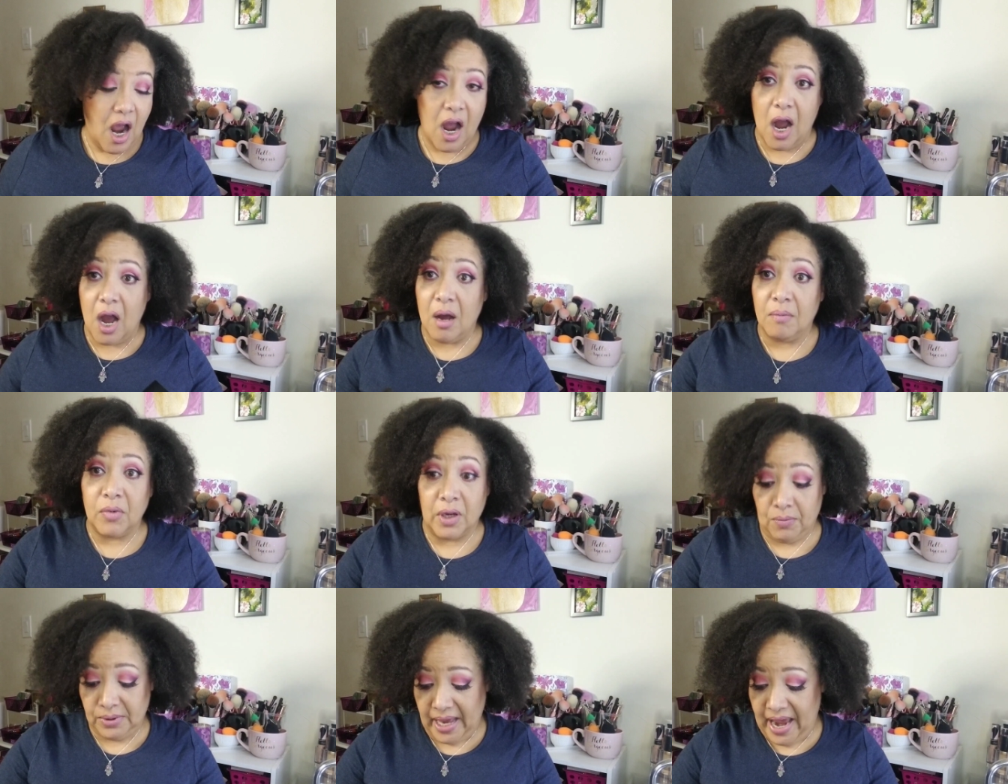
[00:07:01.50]
Um,
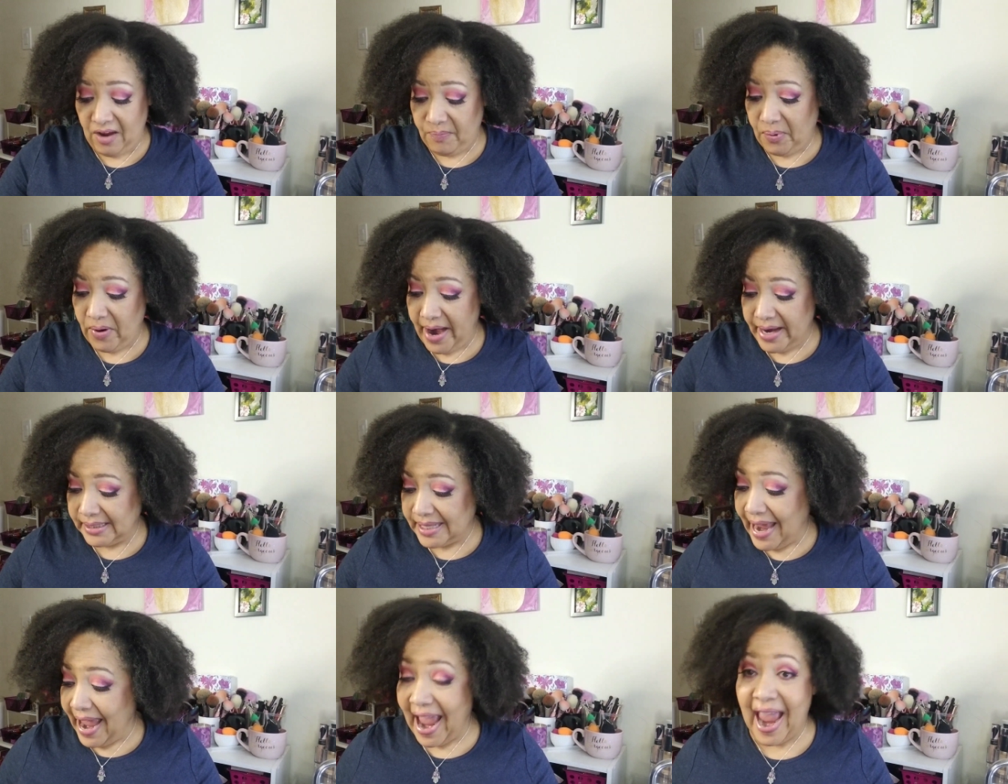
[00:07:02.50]
it was half price.
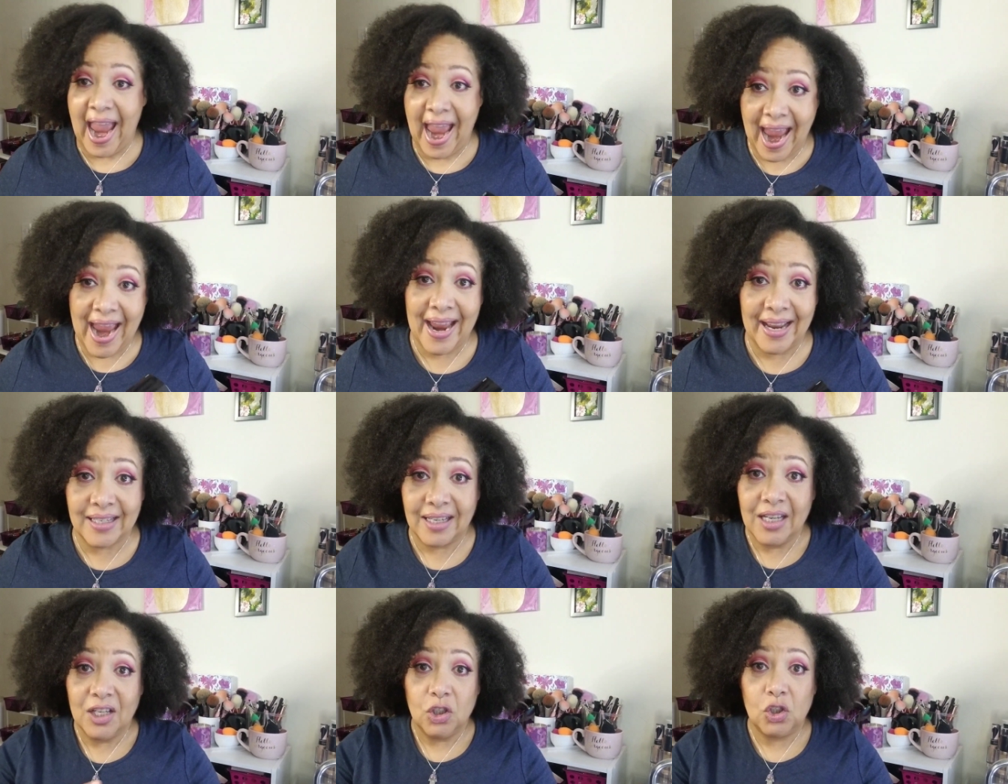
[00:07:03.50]
Had
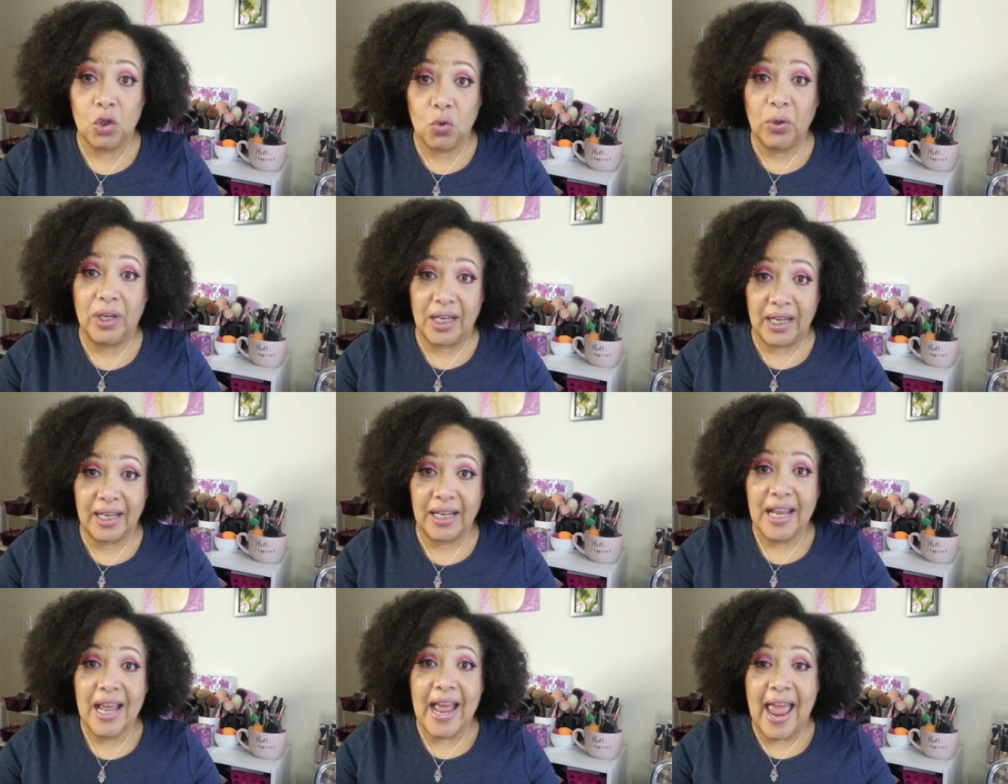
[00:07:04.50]
to get
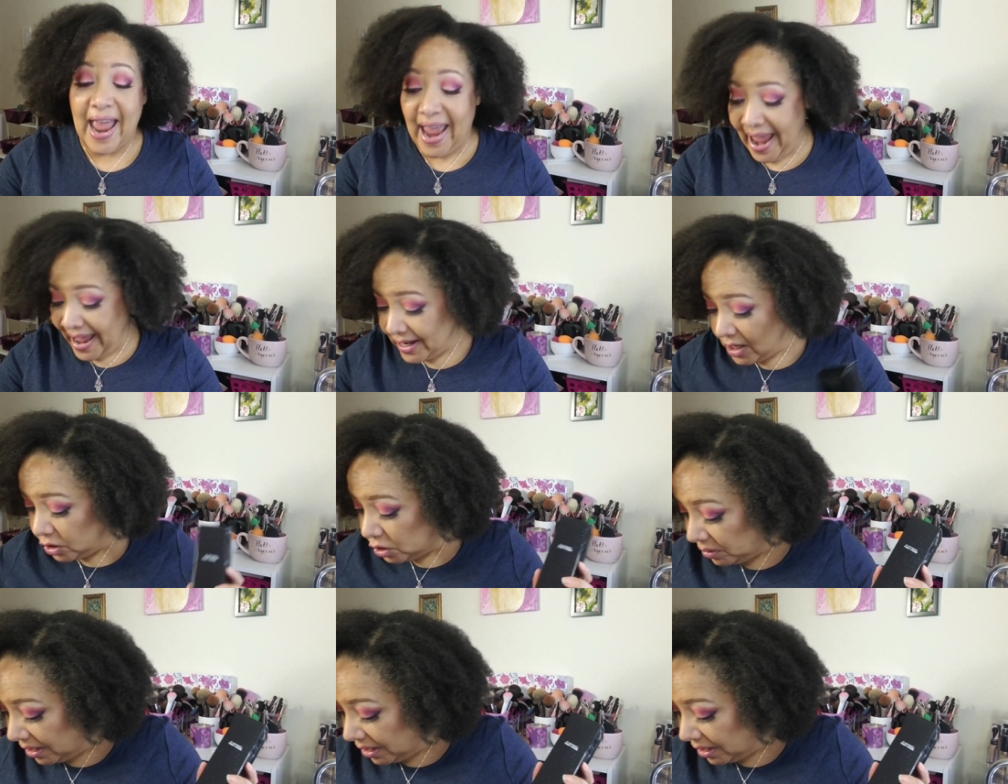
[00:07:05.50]
it. Had to